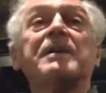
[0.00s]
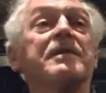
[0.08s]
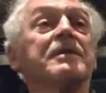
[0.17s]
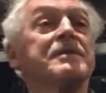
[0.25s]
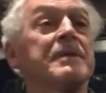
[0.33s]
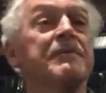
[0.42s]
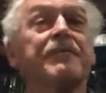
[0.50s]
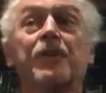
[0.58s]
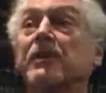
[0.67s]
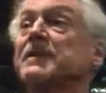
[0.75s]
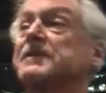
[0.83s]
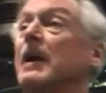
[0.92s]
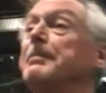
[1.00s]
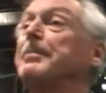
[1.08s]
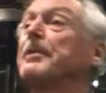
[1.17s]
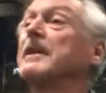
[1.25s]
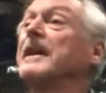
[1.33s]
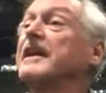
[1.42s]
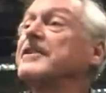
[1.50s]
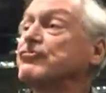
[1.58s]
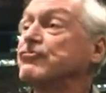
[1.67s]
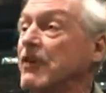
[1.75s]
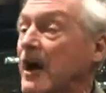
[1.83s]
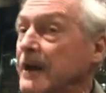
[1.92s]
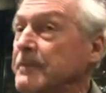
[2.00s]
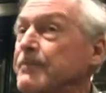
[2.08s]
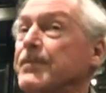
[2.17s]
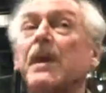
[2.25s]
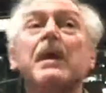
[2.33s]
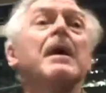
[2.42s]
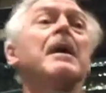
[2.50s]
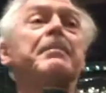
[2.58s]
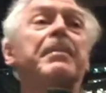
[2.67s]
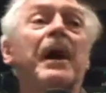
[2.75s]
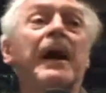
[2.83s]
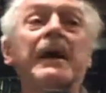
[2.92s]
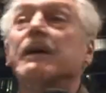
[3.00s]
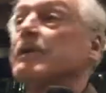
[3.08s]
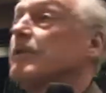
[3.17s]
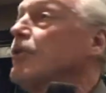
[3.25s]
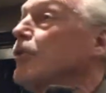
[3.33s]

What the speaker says: system, for example, is run by the